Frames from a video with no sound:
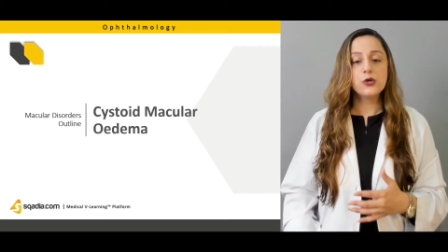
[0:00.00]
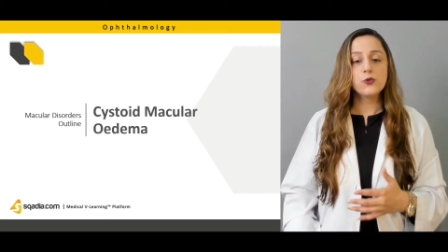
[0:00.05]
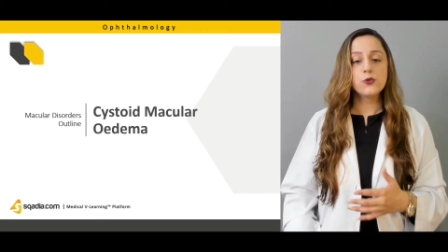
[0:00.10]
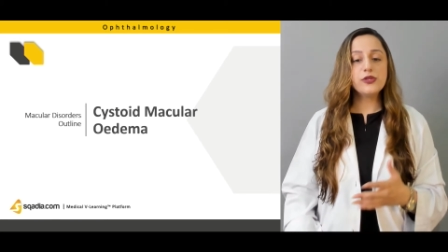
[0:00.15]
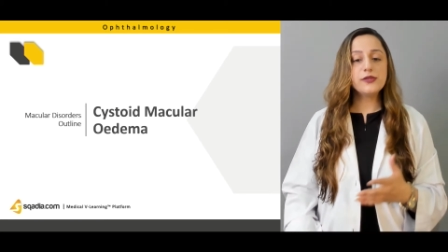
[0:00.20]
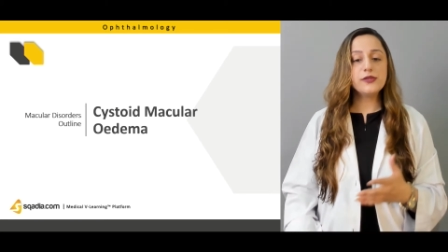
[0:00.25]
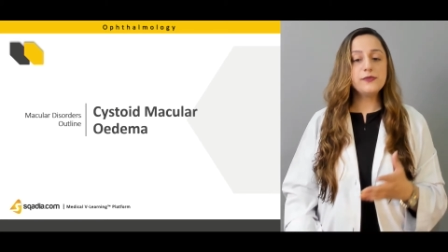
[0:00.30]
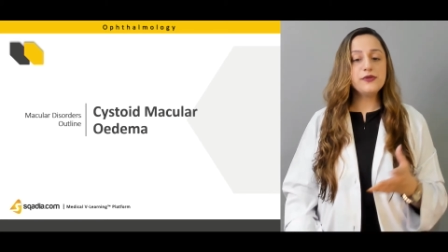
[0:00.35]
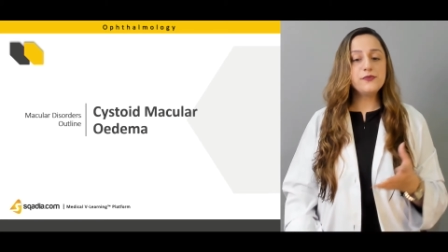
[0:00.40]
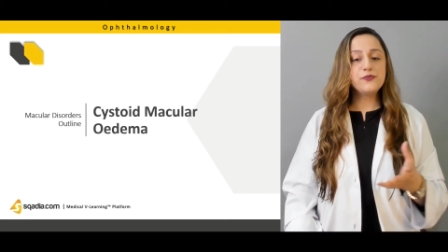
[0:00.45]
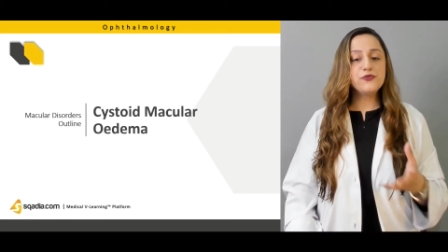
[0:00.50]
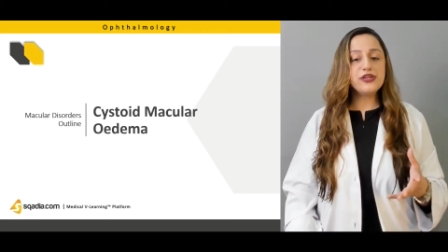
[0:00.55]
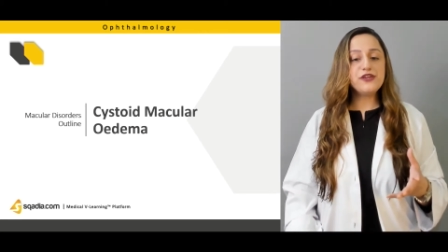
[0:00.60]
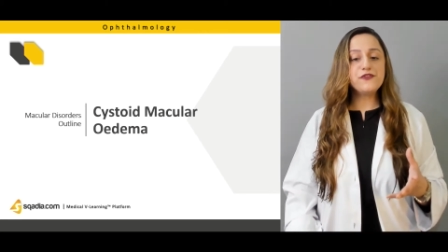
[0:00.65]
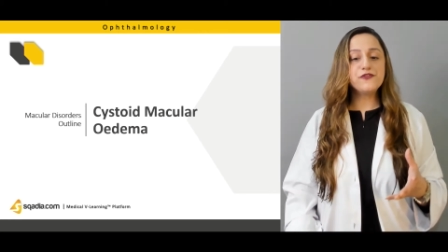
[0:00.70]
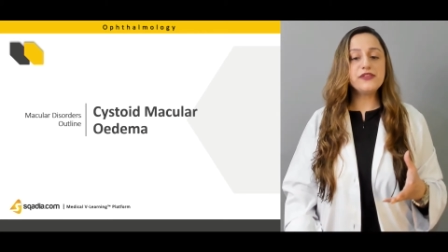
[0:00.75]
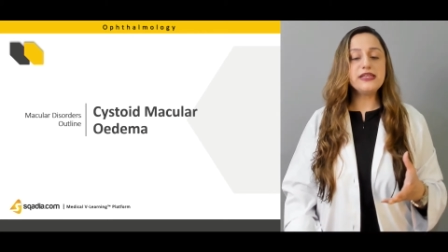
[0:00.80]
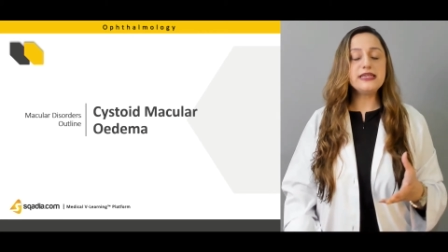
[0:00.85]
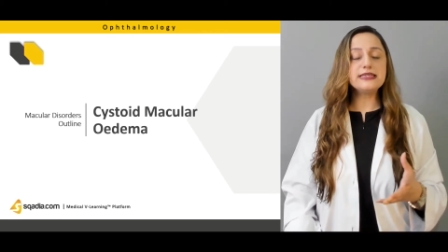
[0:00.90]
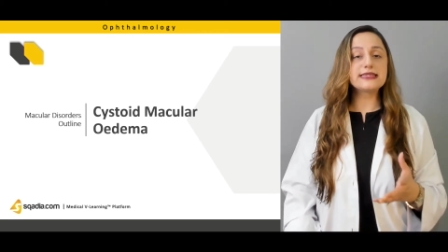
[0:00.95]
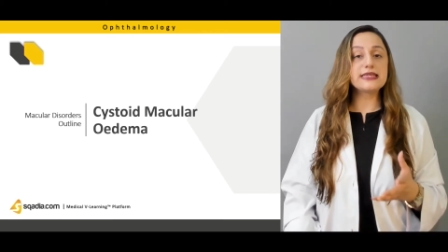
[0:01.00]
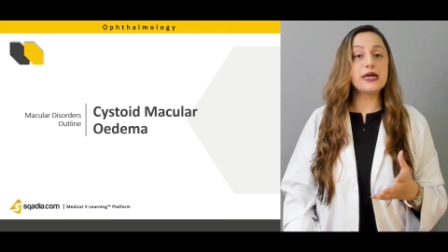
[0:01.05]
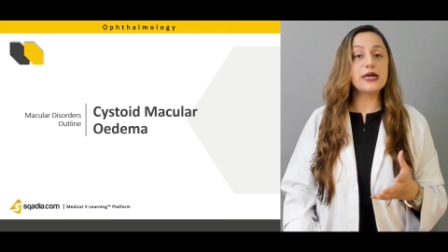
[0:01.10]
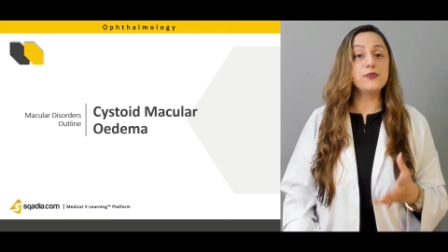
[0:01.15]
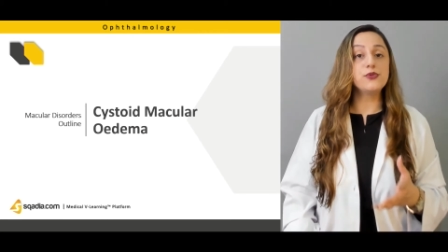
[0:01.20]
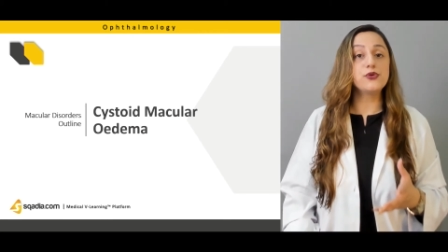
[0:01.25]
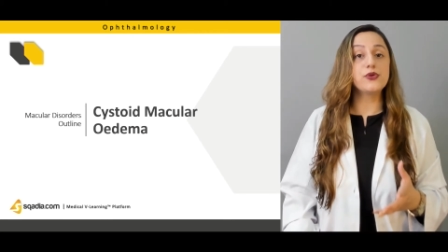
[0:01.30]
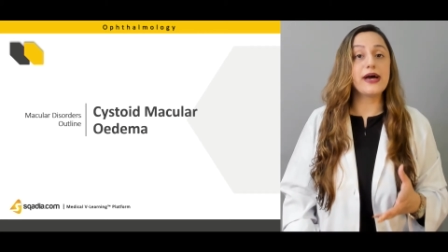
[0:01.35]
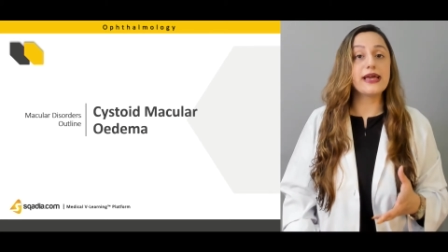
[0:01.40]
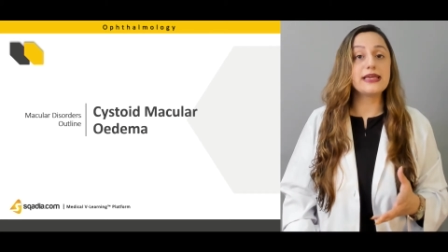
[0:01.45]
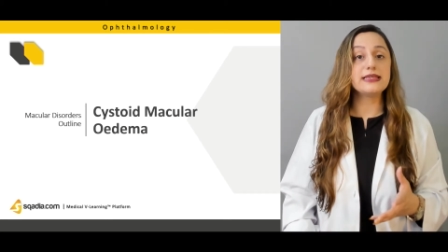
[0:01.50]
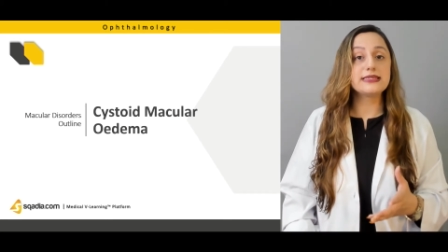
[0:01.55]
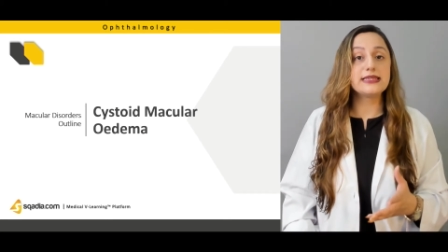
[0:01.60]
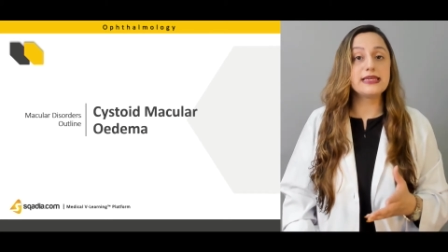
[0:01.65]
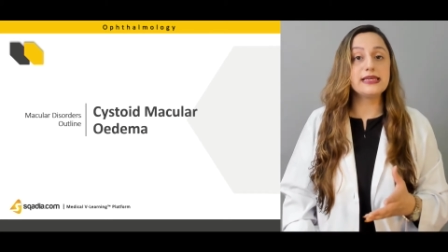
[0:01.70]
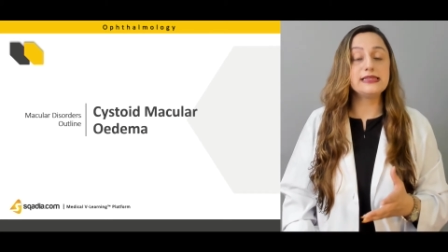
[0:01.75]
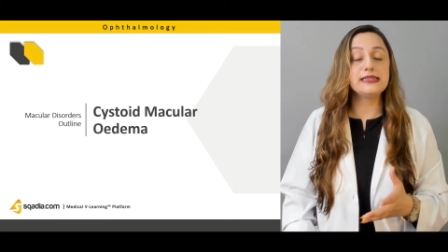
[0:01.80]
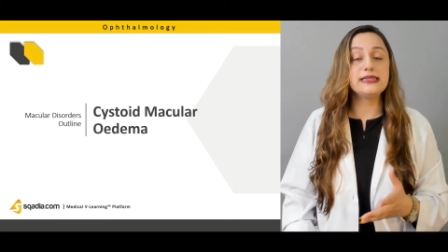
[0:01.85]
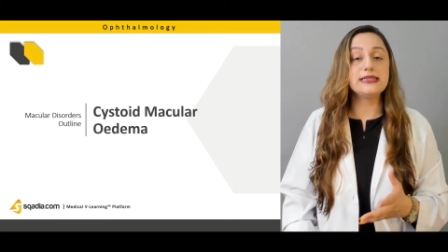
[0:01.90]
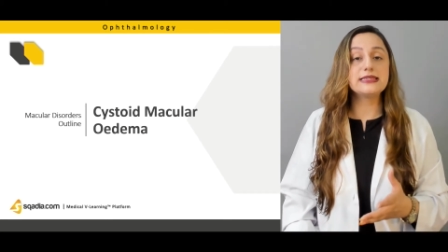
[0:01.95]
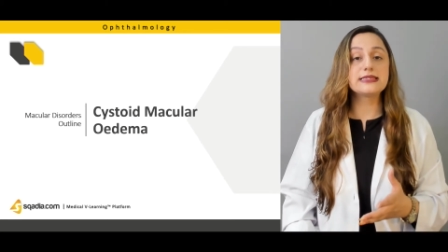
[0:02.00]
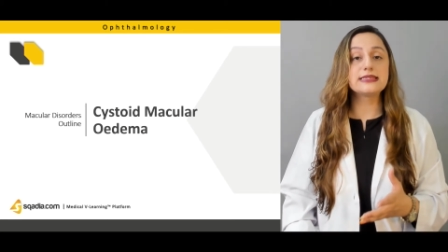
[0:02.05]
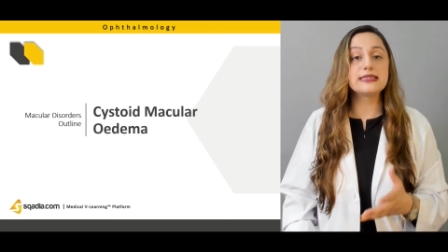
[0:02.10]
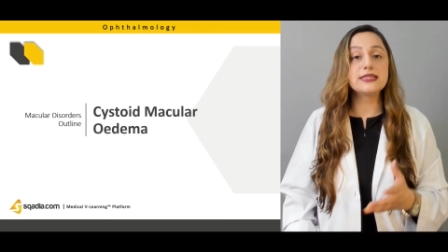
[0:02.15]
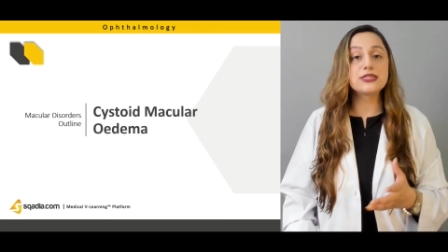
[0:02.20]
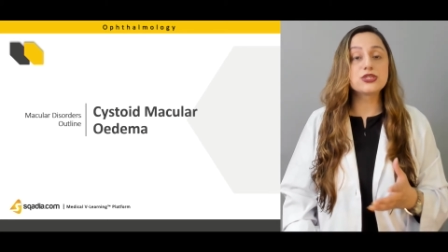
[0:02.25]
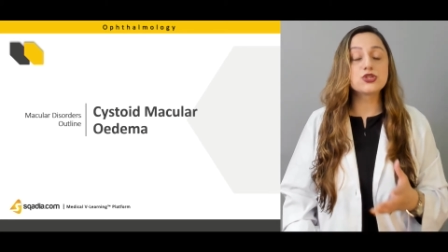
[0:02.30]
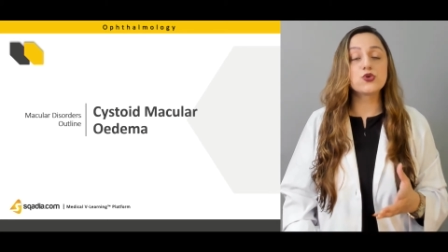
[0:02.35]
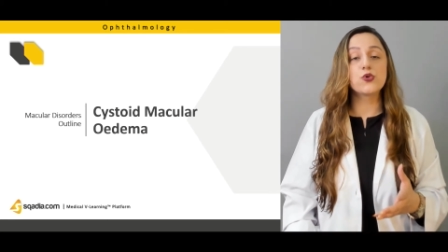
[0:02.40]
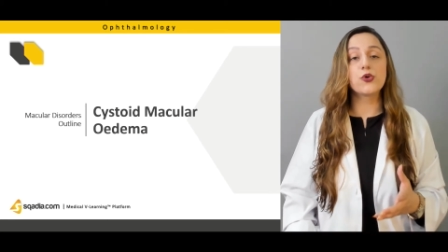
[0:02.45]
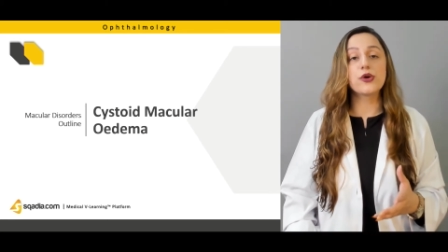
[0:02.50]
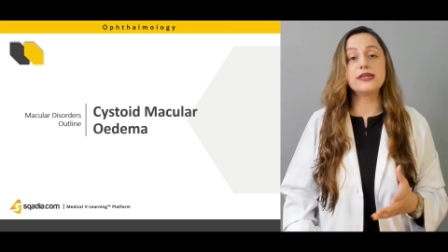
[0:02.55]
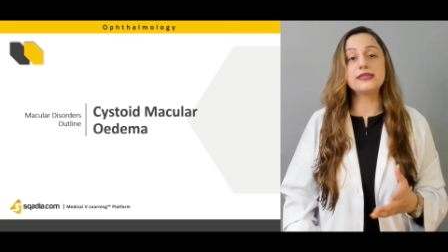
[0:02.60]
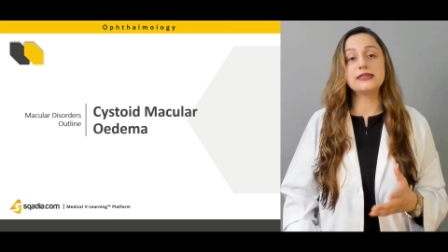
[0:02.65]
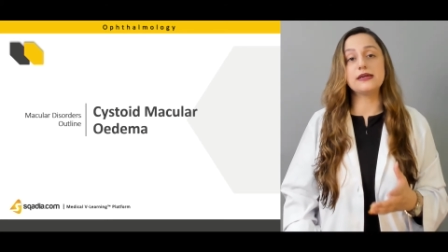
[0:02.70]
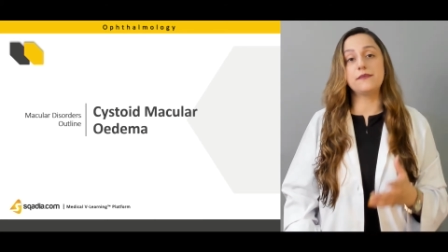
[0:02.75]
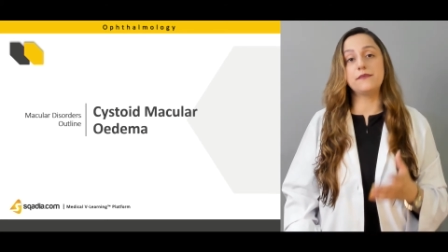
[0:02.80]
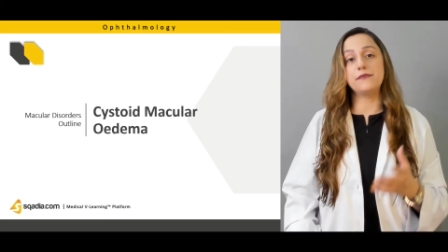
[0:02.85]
We'll be briefly summarizing the cystoid